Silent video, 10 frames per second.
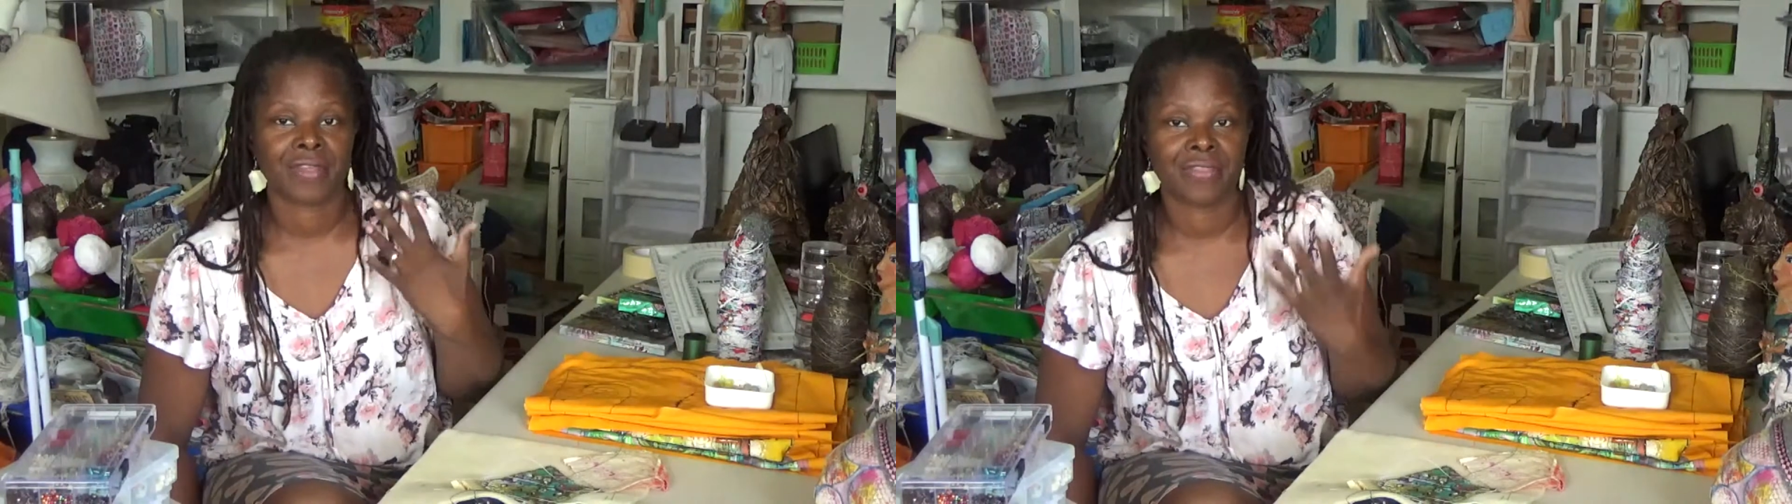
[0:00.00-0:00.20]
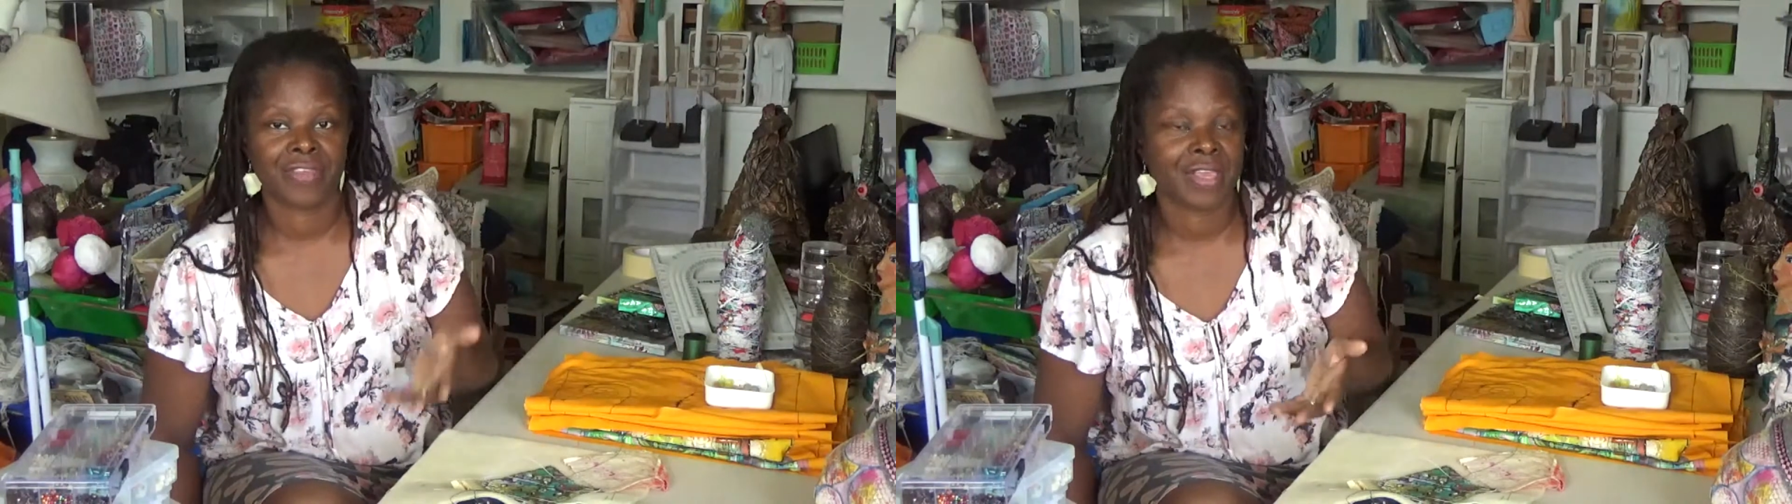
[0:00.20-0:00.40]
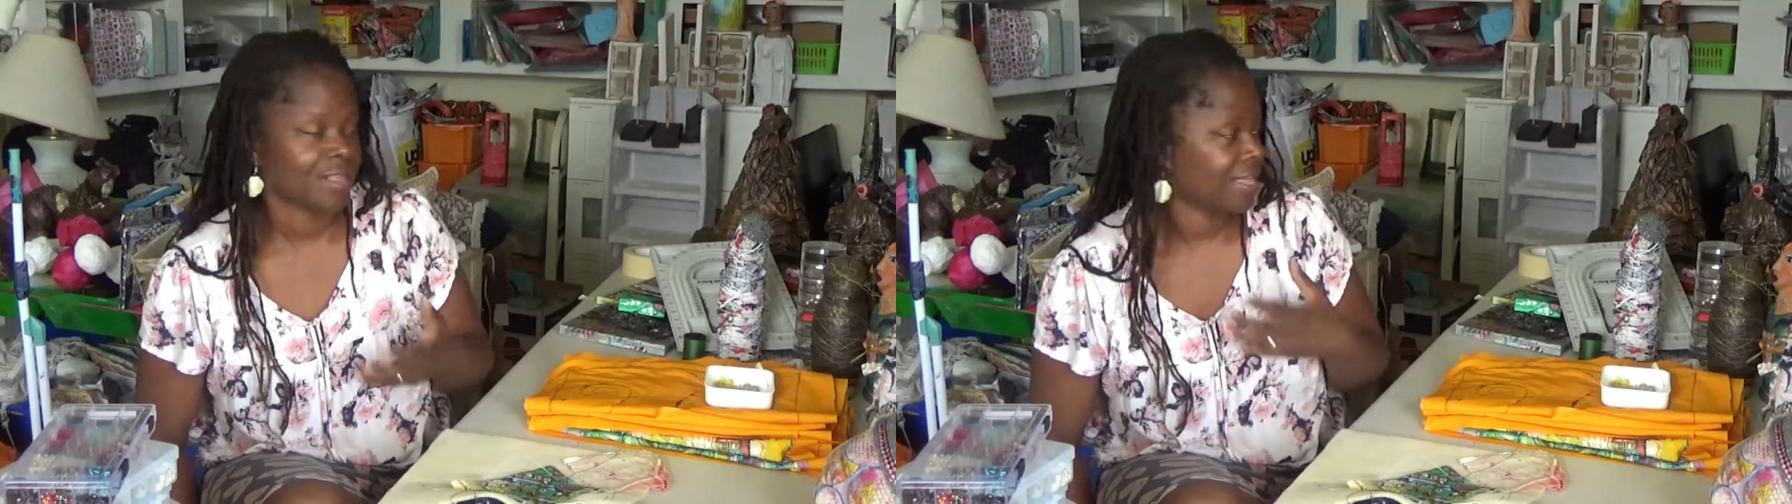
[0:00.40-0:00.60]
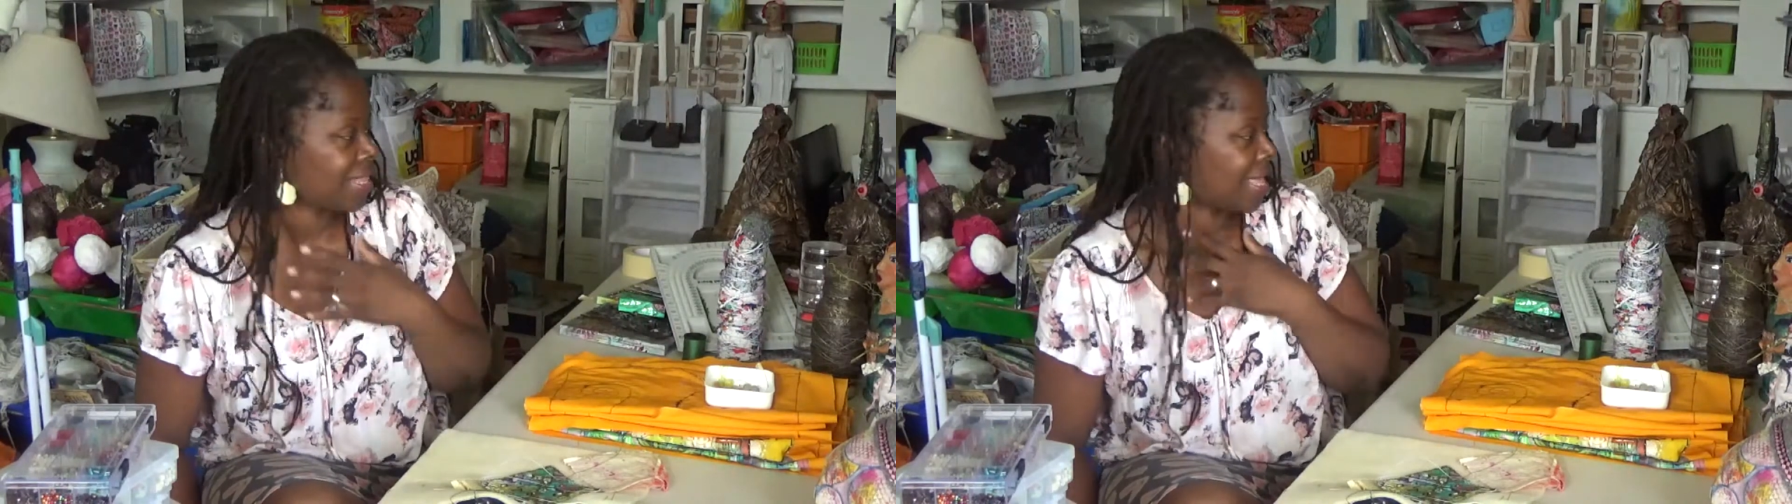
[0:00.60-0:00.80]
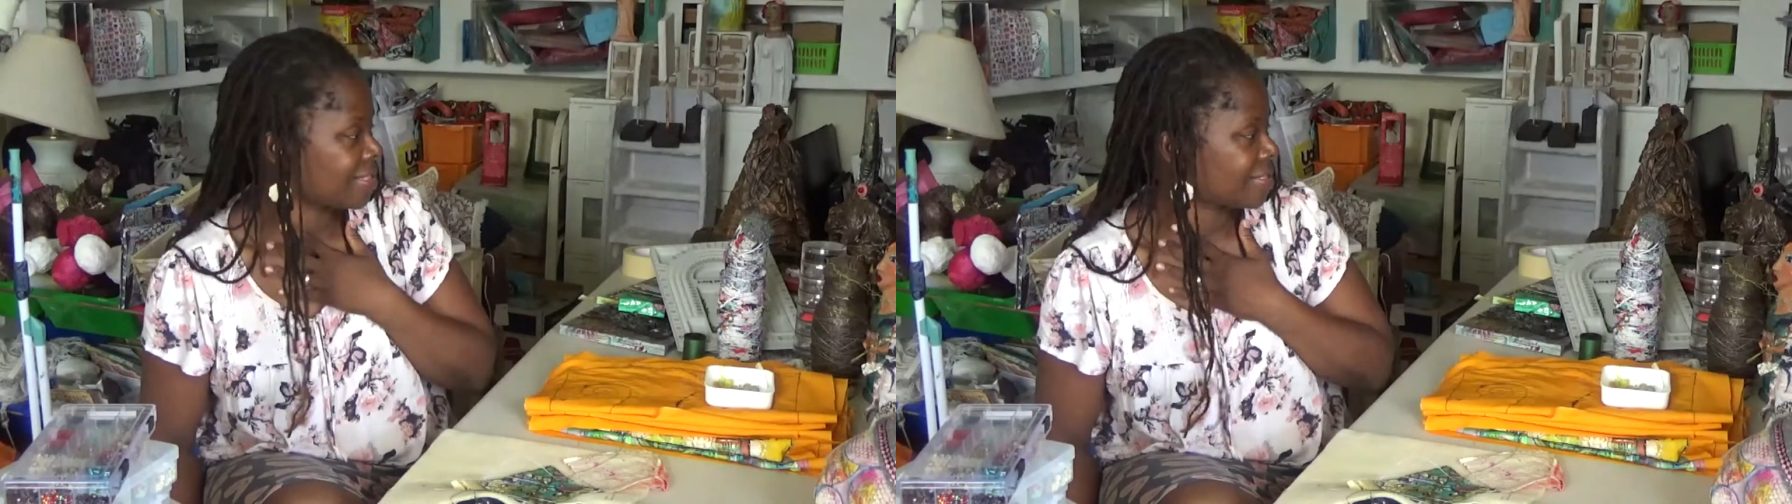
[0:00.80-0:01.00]
and things like
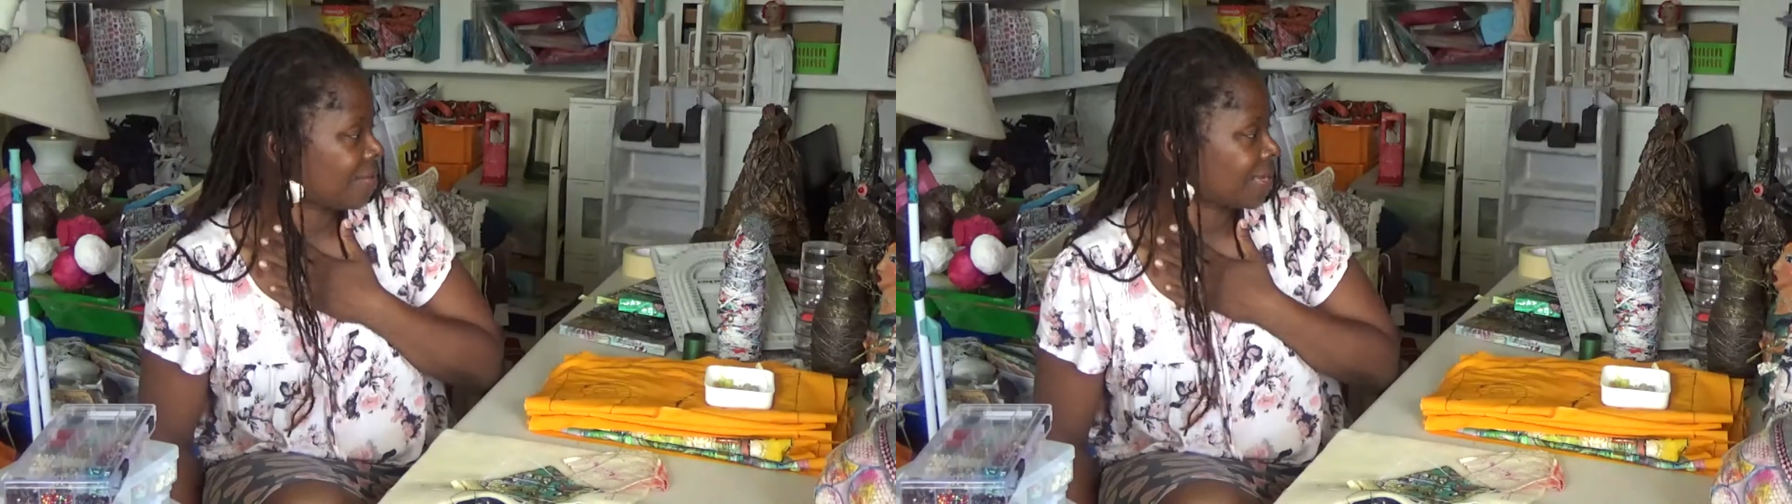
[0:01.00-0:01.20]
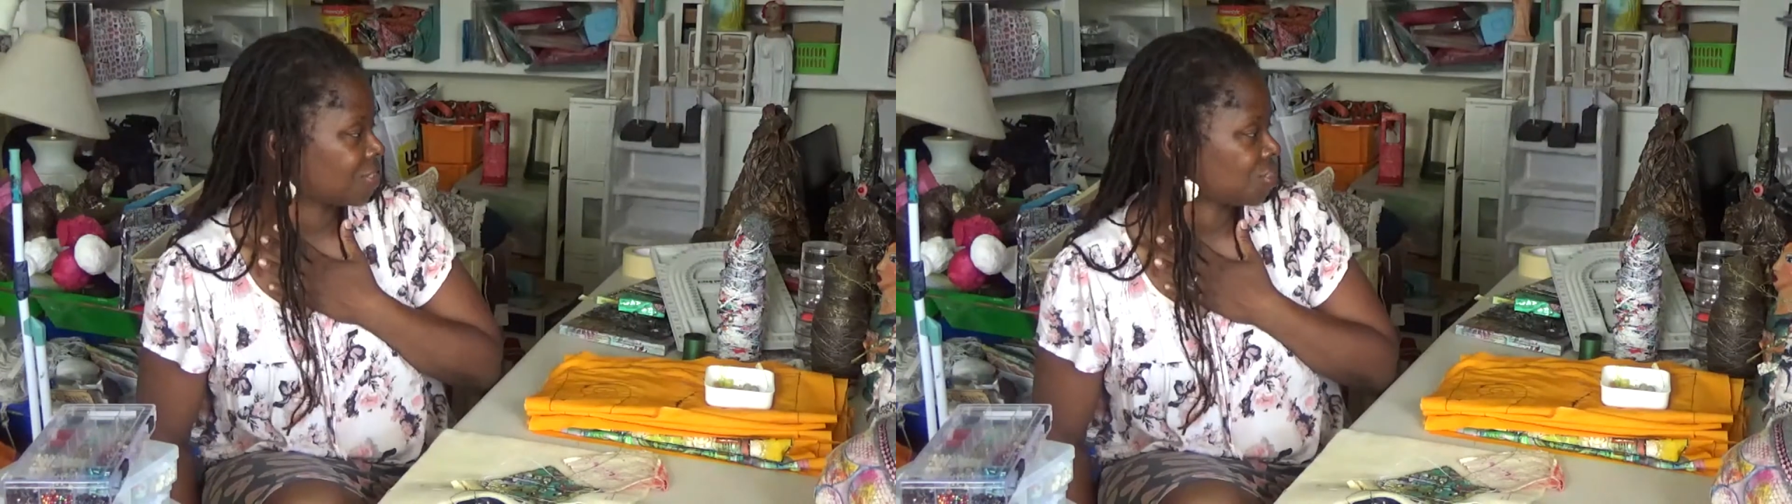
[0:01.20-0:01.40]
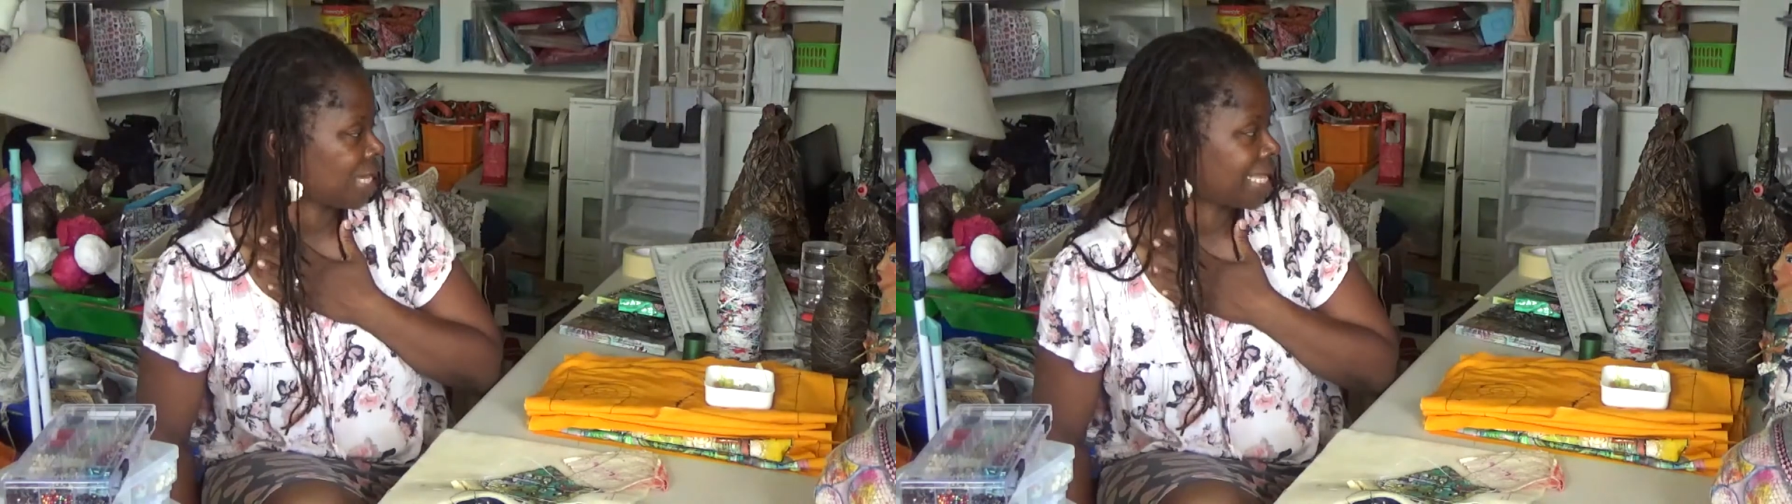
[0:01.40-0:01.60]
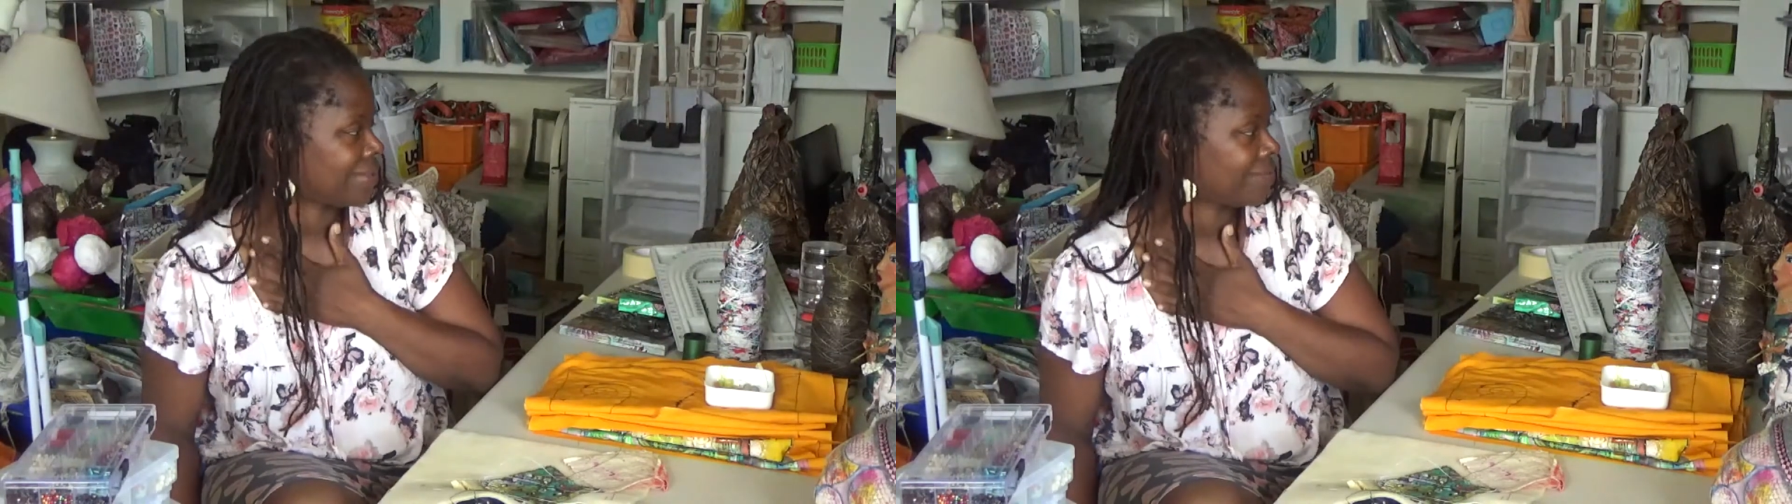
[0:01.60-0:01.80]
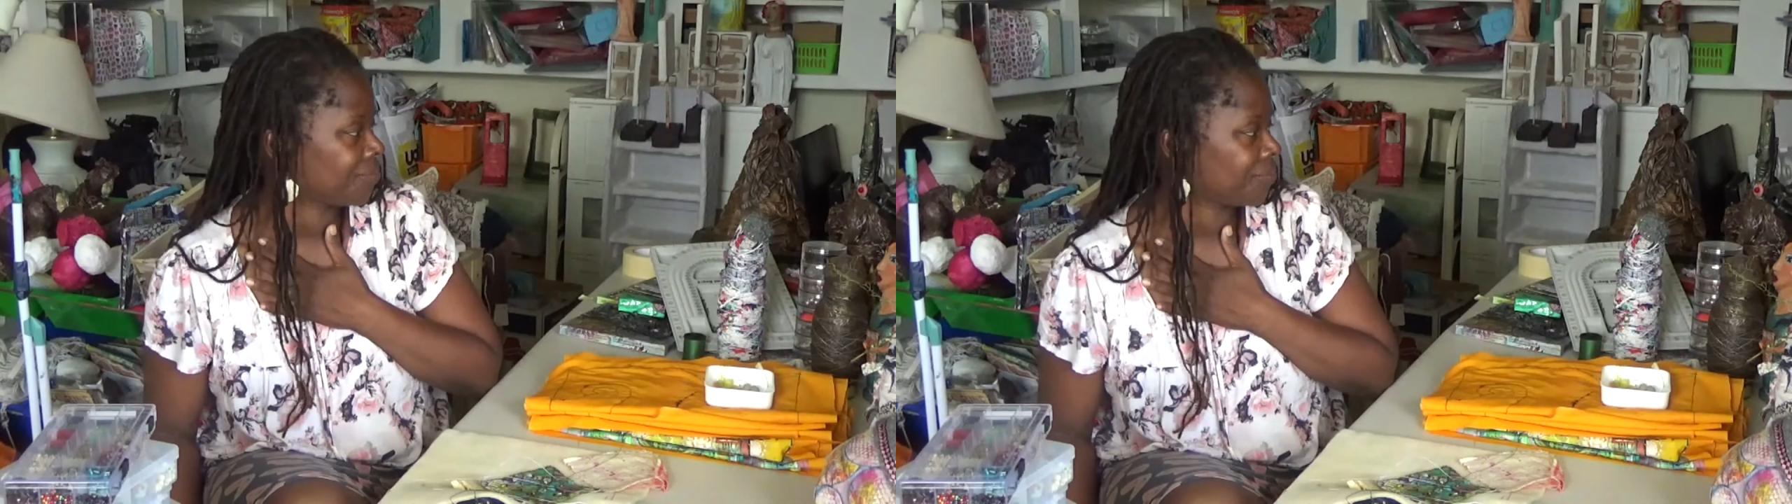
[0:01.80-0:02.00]
that so I can share
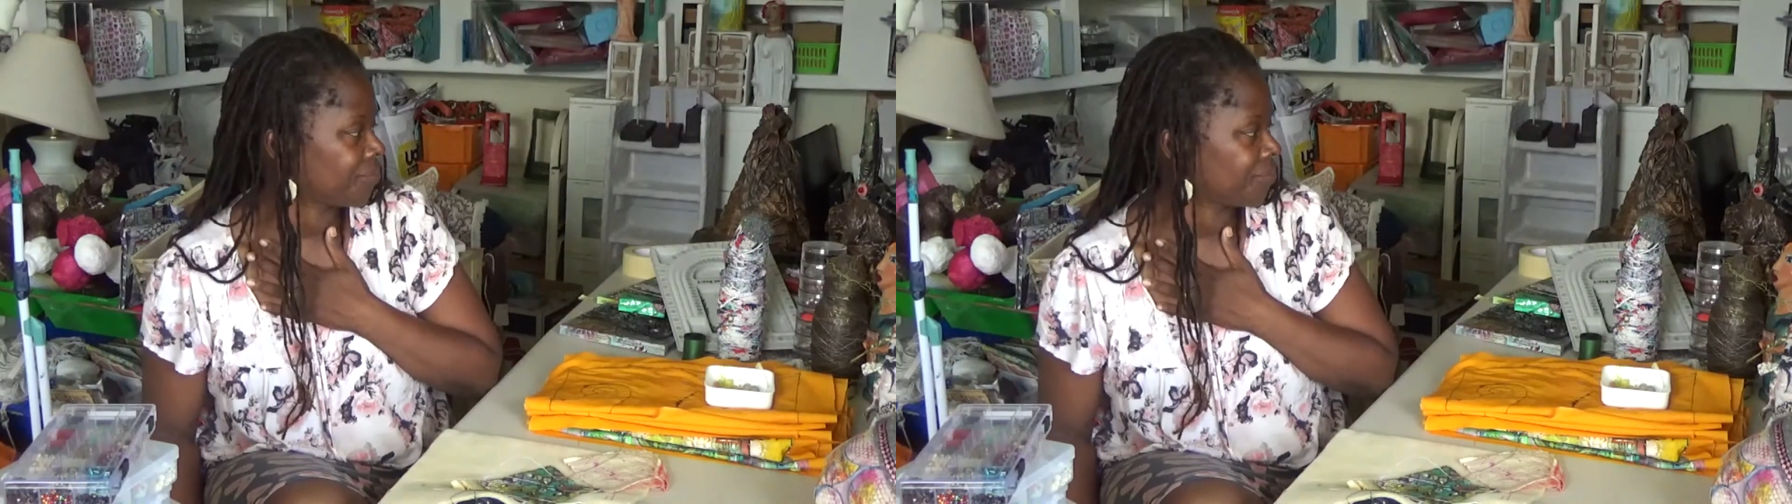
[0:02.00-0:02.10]
them,